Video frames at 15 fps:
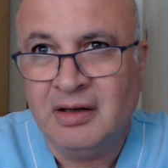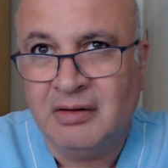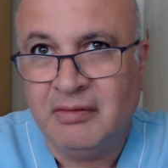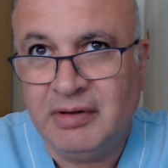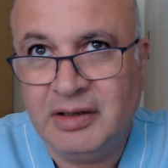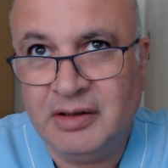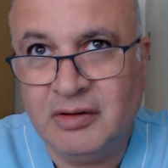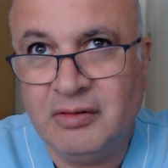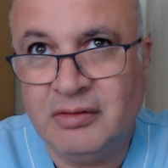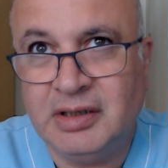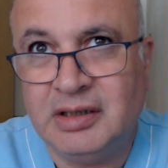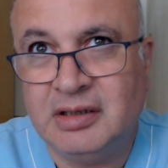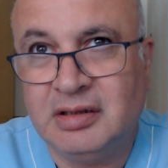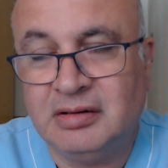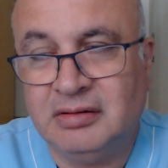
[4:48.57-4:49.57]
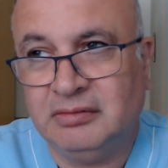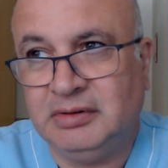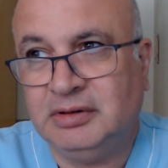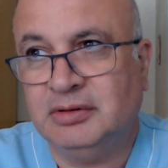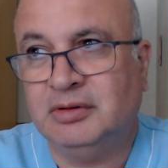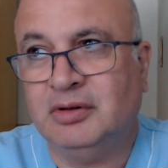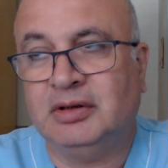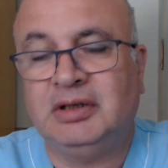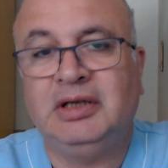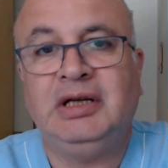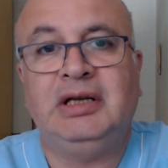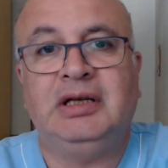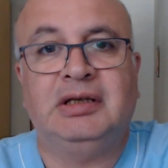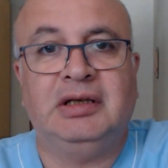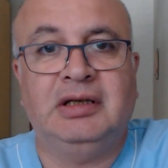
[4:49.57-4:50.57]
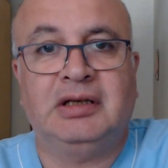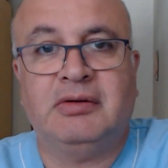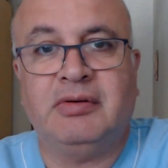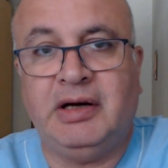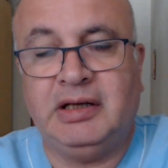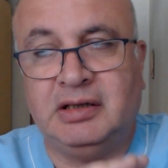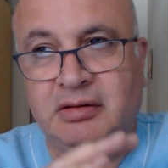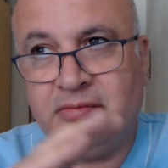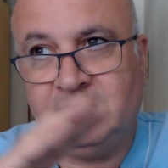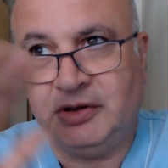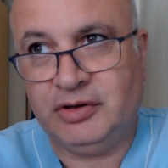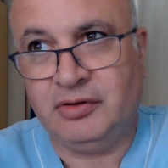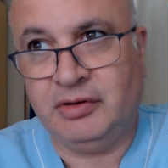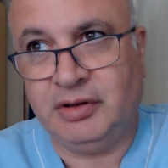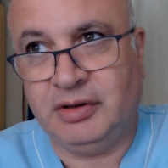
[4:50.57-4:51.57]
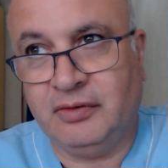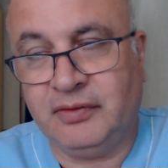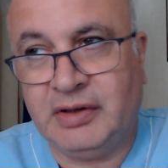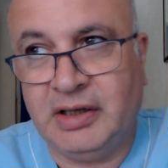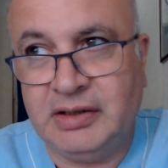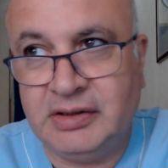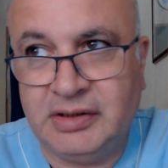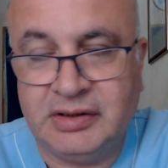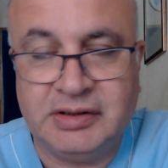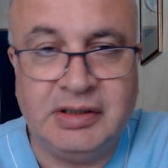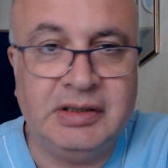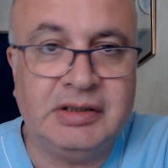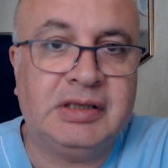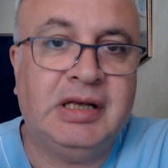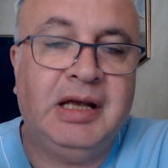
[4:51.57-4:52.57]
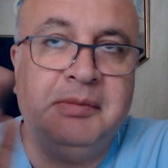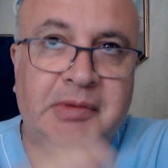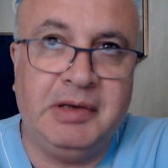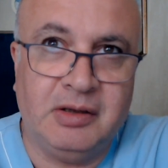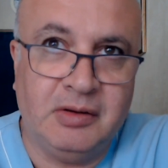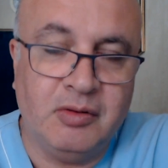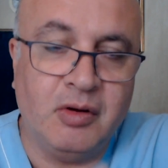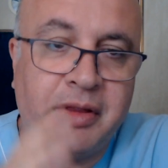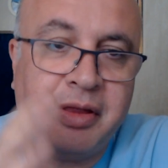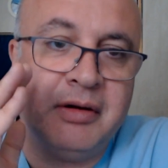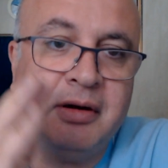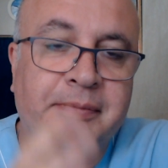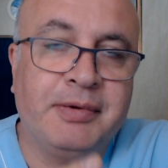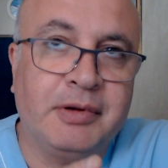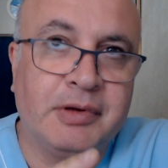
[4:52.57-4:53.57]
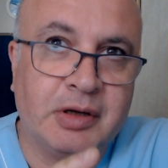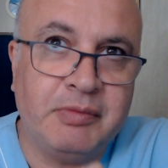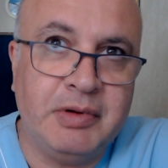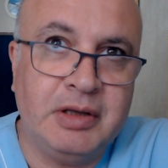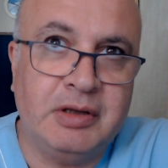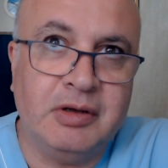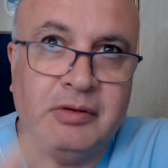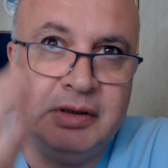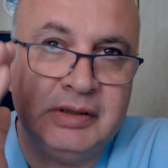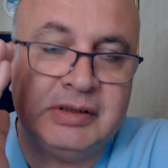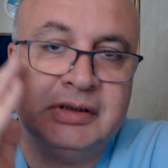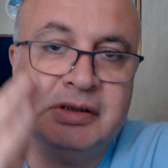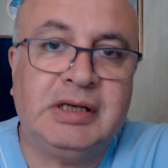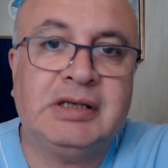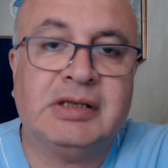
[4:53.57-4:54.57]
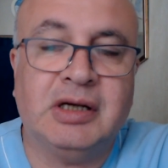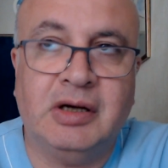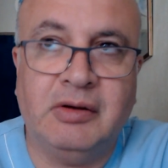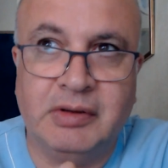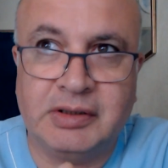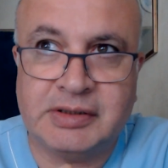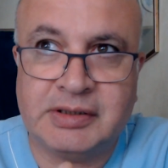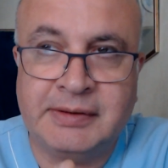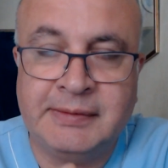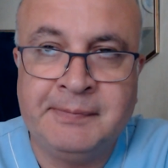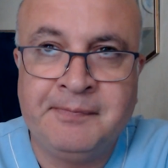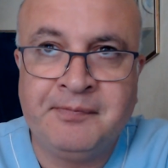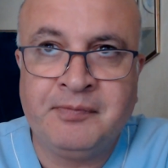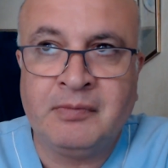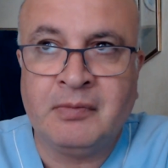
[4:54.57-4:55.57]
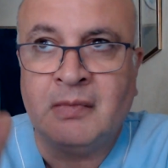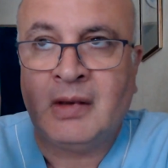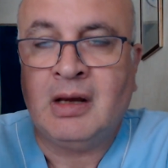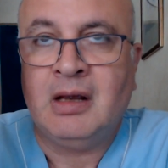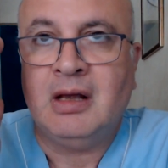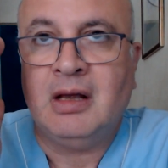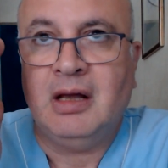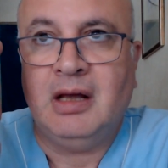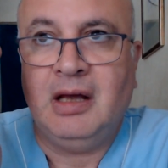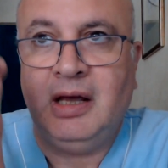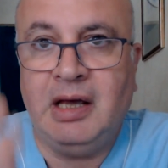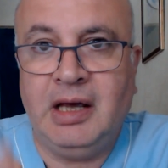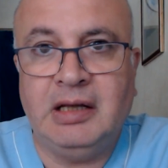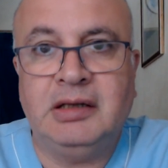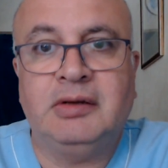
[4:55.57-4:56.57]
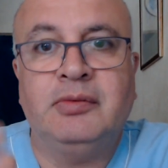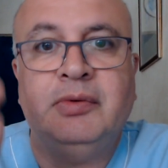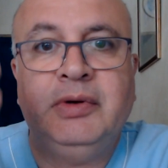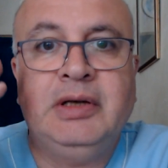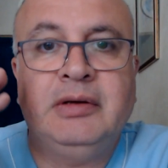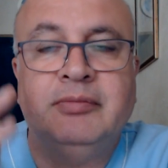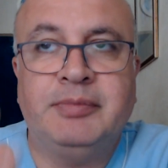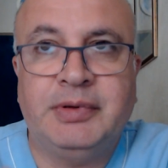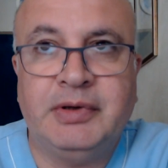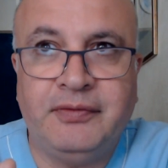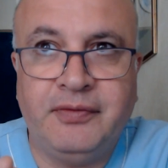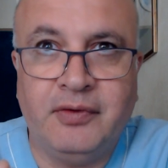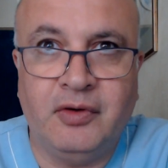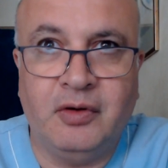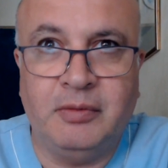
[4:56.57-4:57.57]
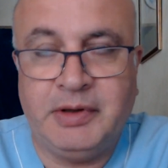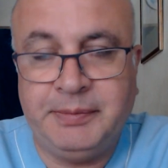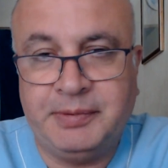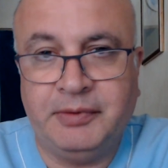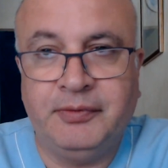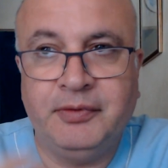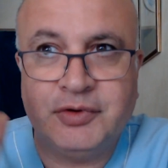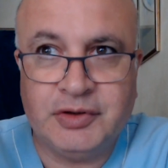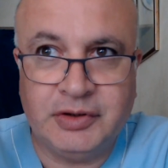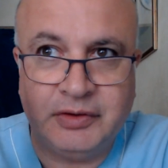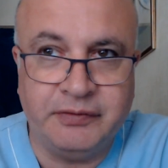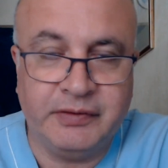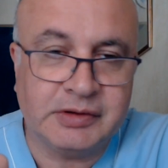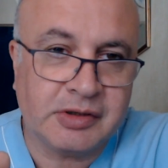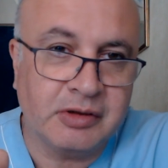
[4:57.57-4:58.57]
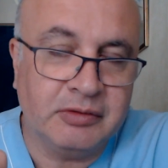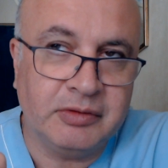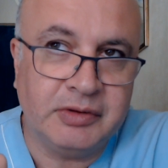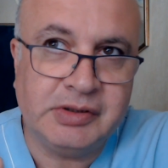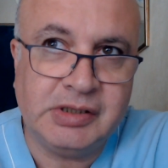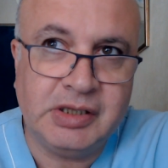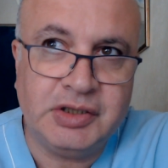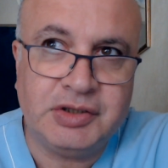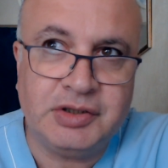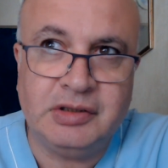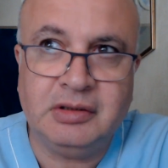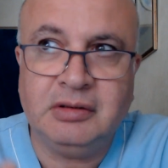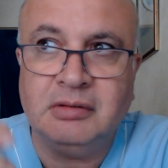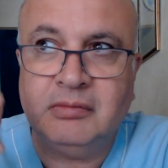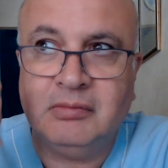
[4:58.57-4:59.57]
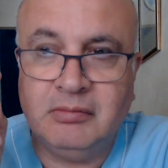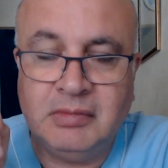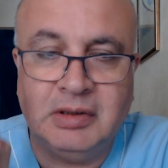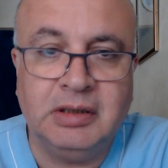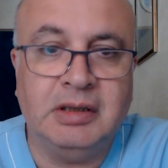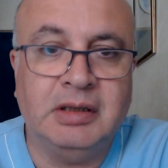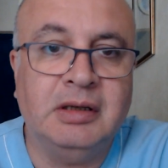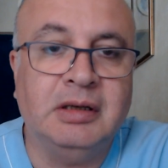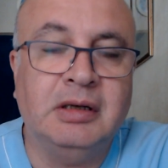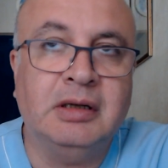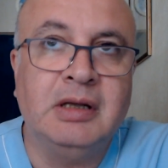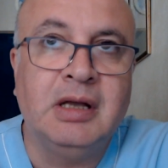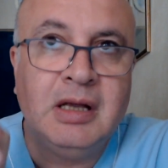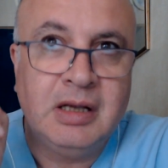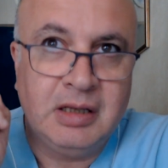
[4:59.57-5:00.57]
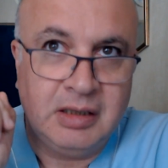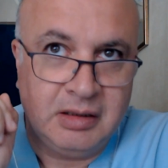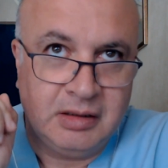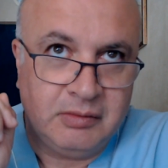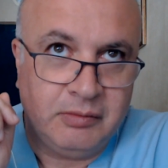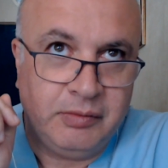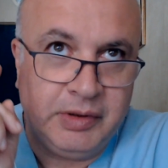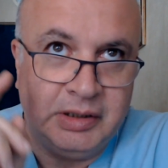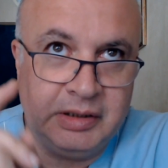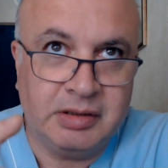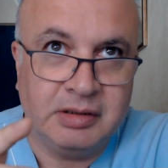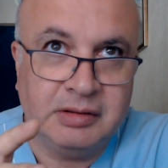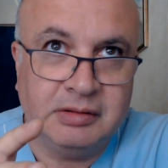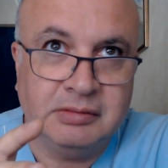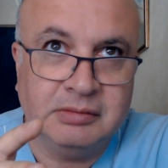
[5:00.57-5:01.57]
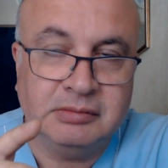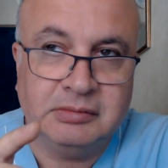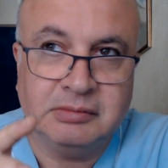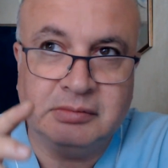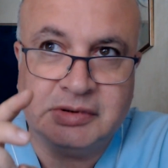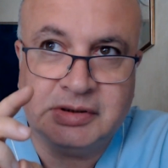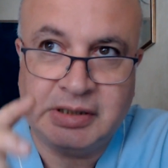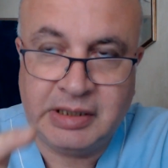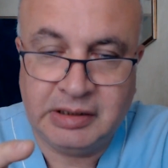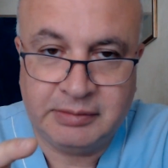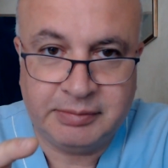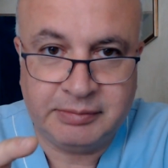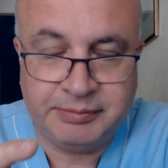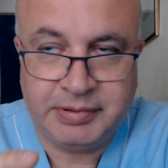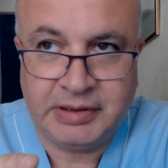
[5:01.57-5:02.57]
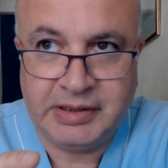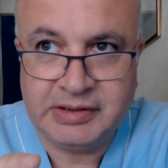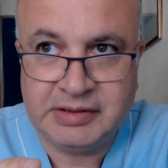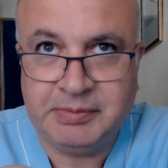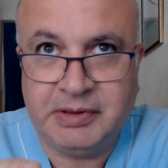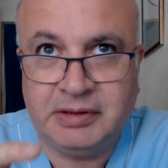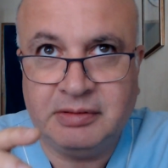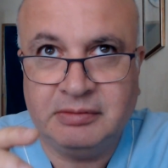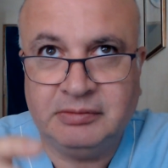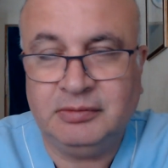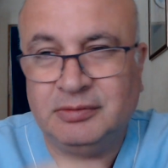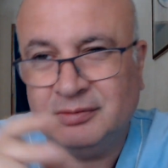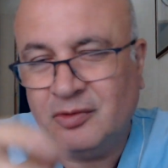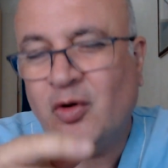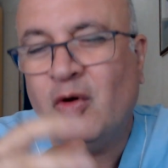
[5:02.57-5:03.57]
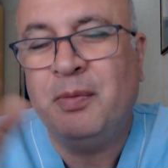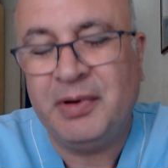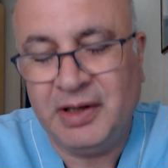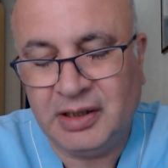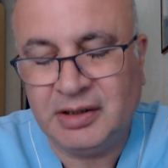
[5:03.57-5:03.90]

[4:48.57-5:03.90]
we know that we do not need, in quite majority of cases, in STEMI, or therapeutic window is 6 hours. and we perform reperfusion revascularization with stent placement, opening